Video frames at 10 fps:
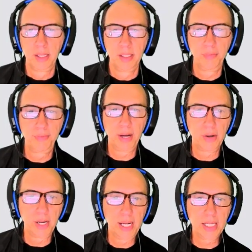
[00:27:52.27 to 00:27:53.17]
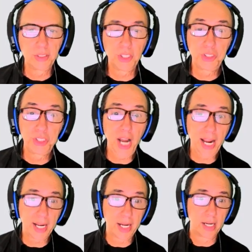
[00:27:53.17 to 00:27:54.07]
The final answer,
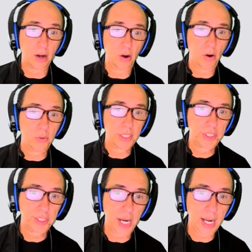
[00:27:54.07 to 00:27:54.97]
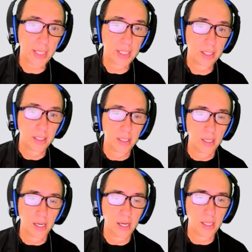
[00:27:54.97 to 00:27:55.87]
check. Always check.
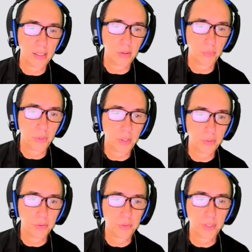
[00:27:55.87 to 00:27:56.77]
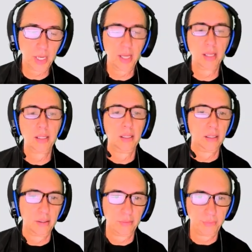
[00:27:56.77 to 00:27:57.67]
And we will see
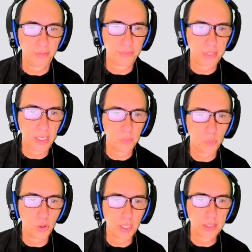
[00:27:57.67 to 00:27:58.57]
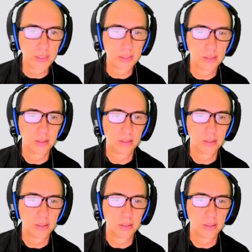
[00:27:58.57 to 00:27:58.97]
15 works.